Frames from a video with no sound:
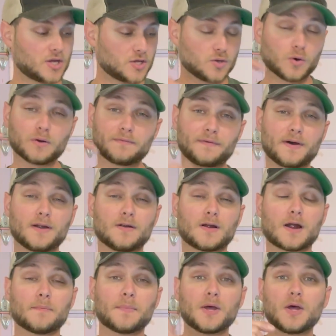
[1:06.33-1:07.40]
your
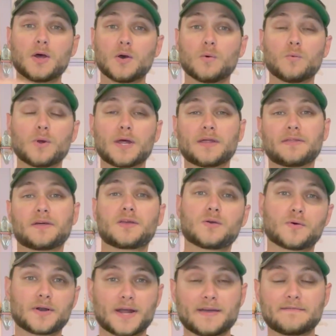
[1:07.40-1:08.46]
firearm with
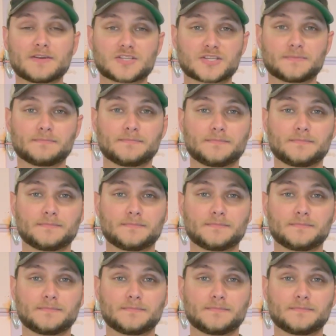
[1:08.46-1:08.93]
your night vision.